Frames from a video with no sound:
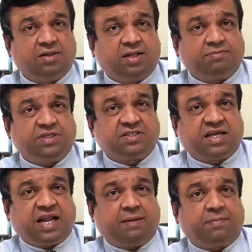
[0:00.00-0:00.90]
Sepsis
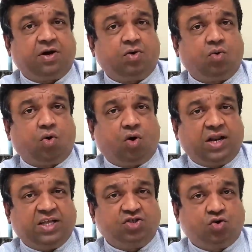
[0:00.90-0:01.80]
can happen to
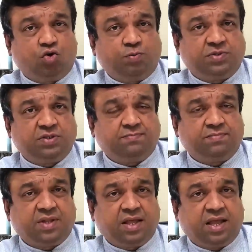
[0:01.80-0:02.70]
all age groups,
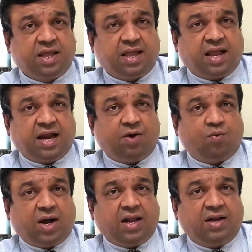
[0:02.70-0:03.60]
and
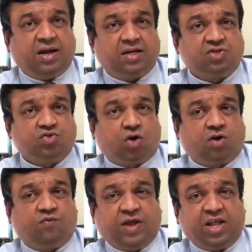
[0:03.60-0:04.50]
while it is
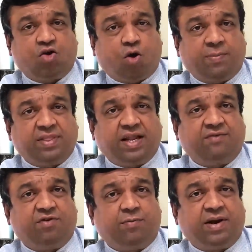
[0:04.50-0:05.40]
not very common that
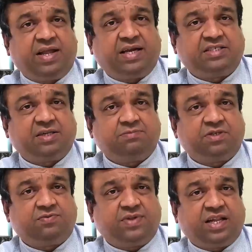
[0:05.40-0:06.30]
everybody gets
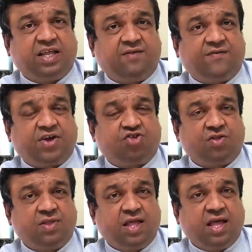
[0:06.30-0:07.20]
sepsis with any
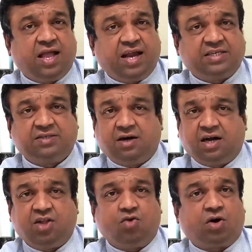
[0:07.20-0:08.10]
infection, it's
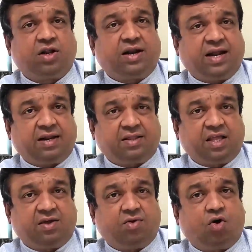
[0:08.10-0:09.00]
certainly not a rare
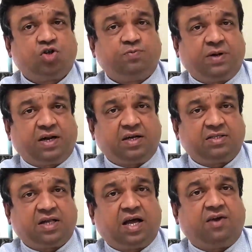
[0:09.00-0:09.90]
thing.
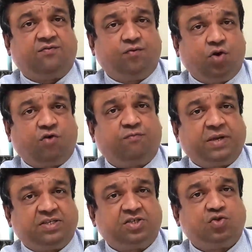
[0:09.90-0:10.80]
Hospitals are full of
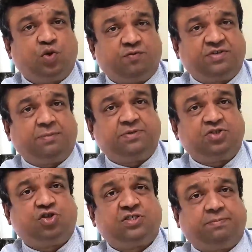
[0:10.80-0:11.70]
patients who have
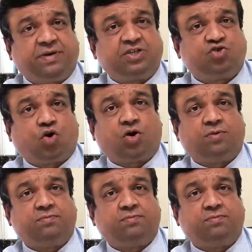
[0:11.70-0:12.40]
sepsis or septic shock.